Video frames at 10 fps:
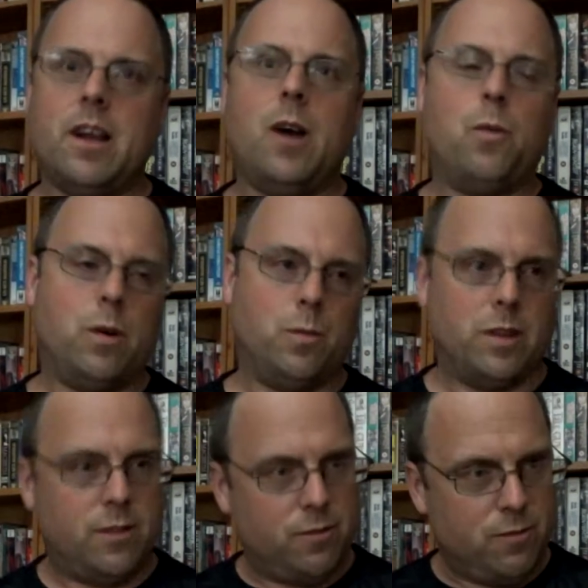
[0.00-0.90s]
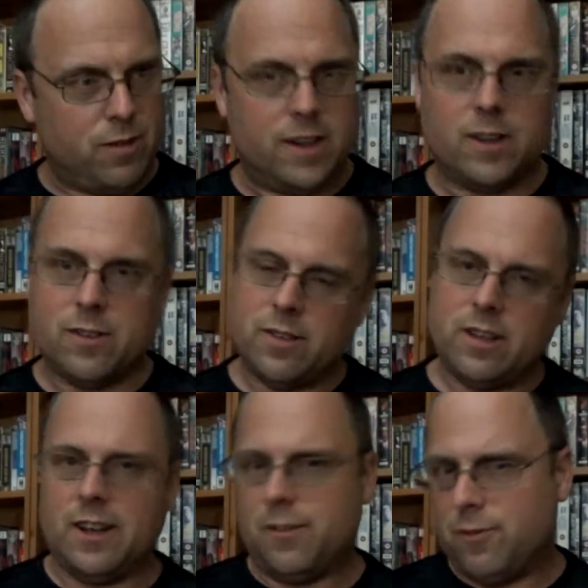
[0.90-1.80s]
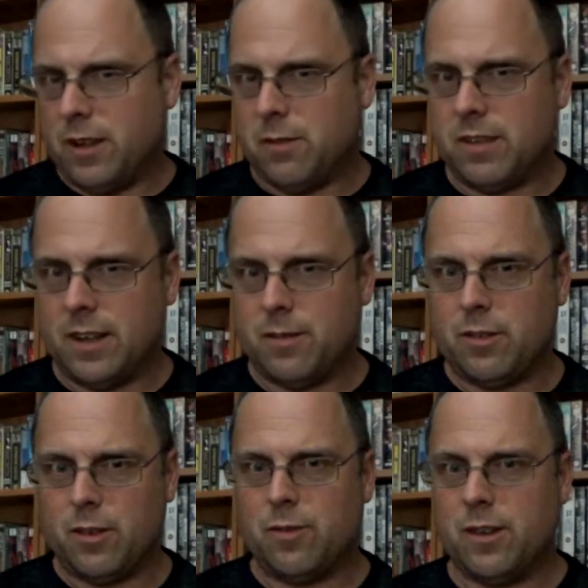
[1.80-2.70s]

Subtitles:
and one with video film type stuff.